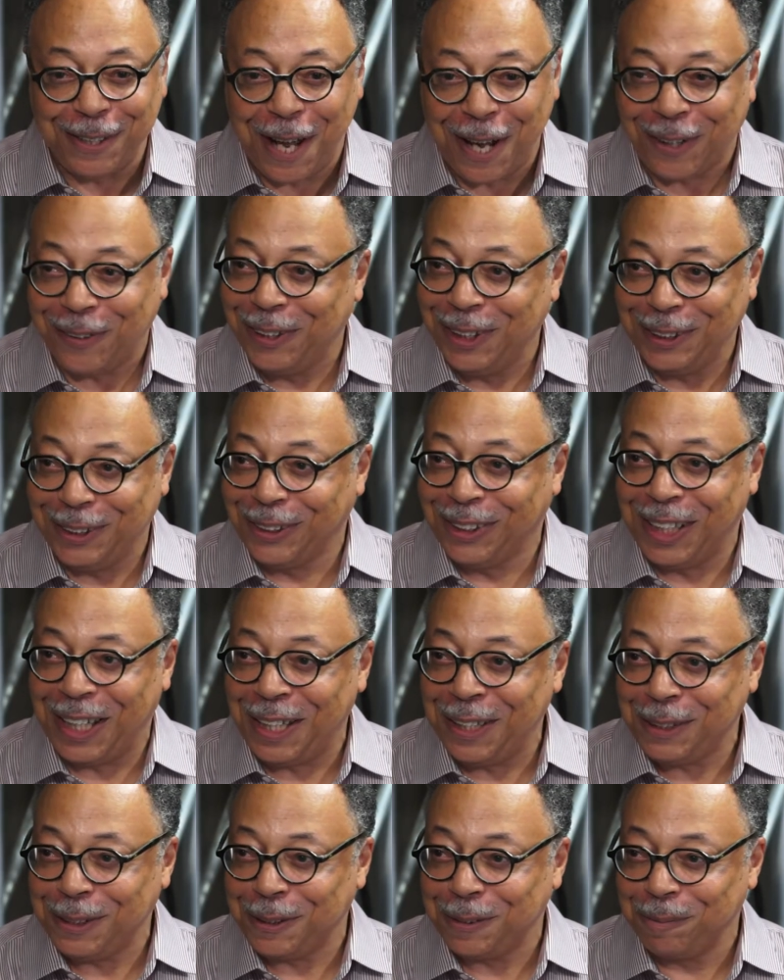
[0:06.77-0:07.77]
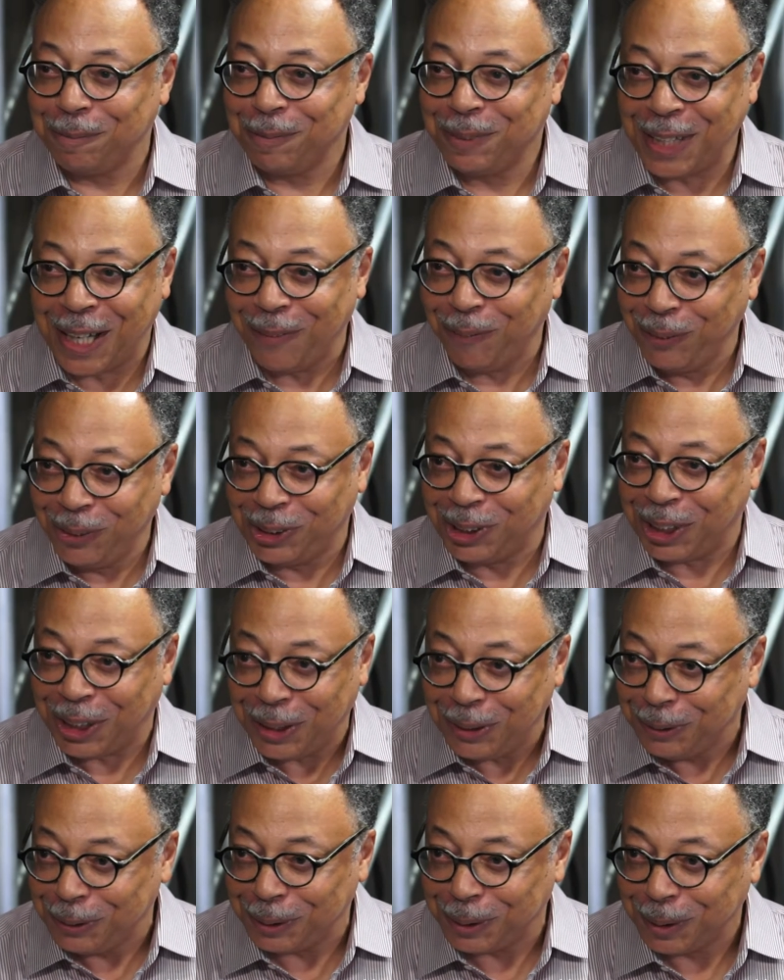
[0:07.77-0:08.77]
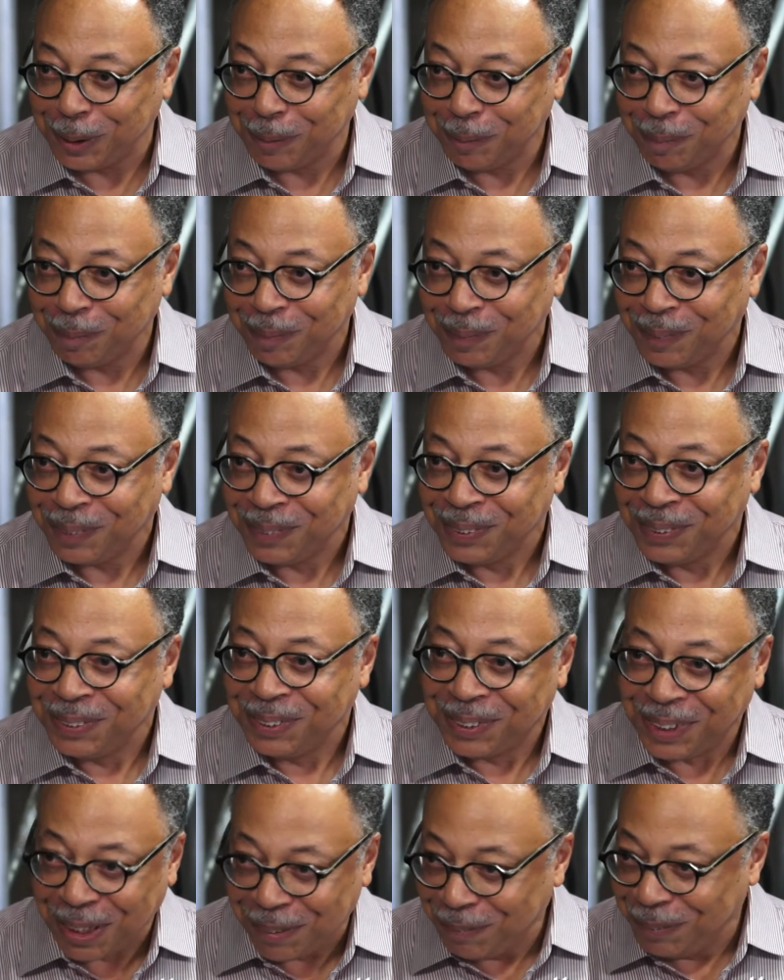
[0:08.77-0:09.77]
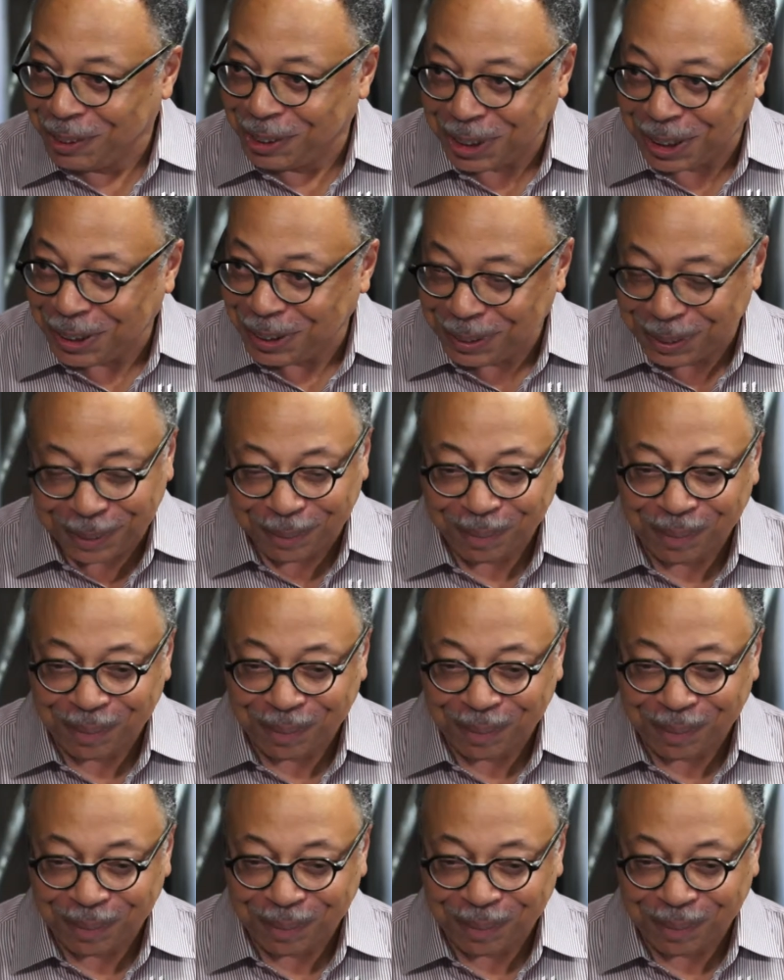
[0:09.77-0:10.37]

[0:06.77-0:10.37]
not going to last. That will change. That will change.